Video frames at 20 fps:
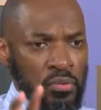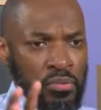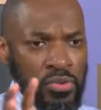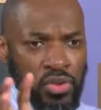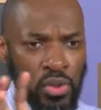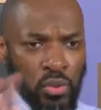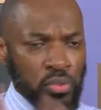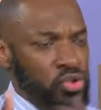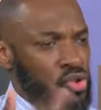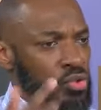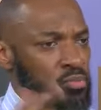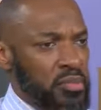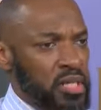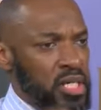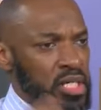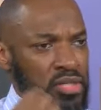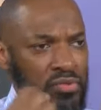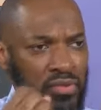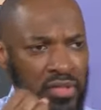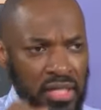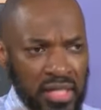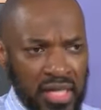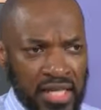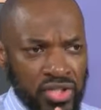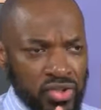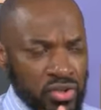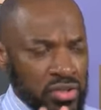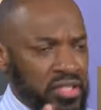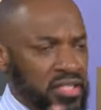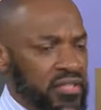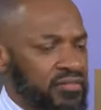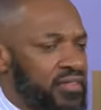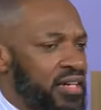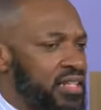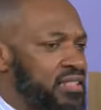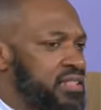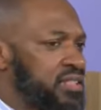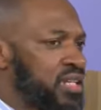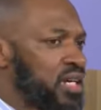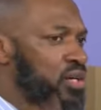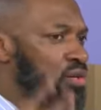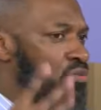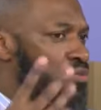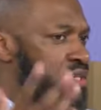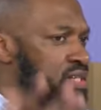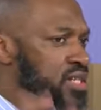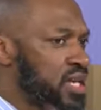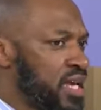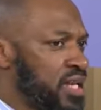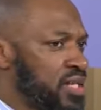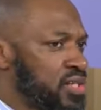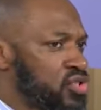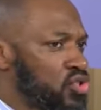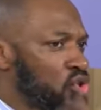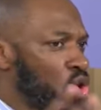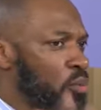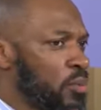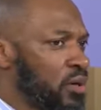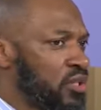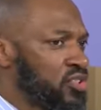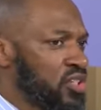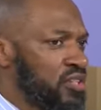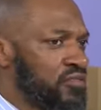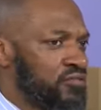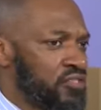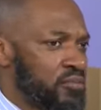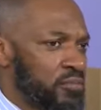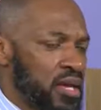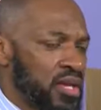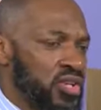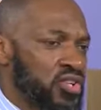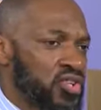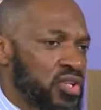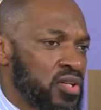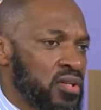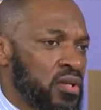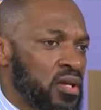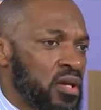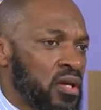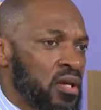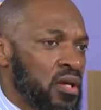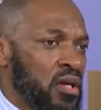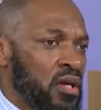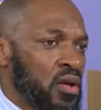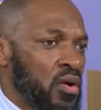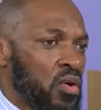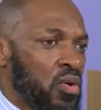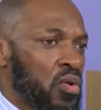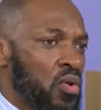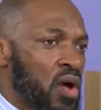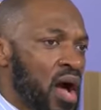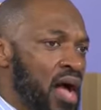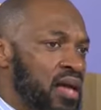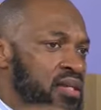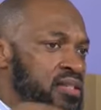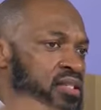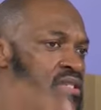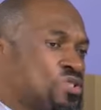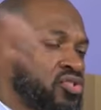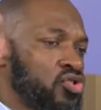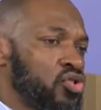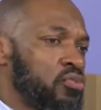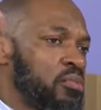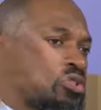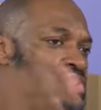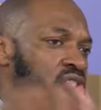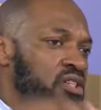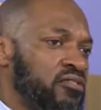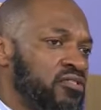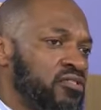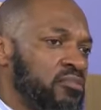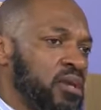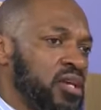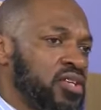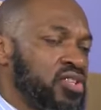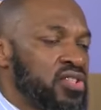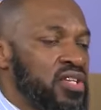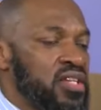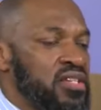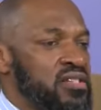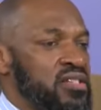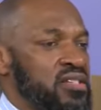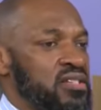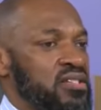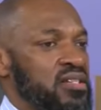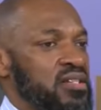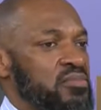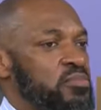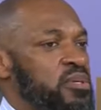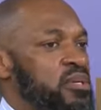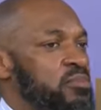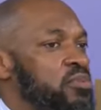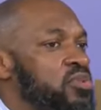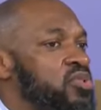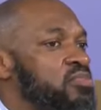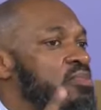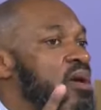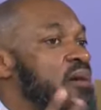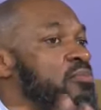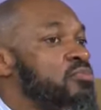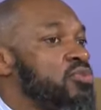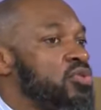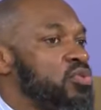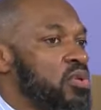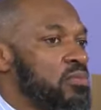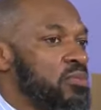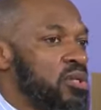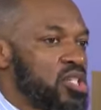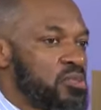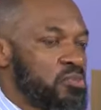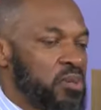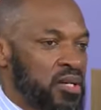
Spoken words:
social media and electronic devices that could retain so much information or access so much information existed. People's memories were much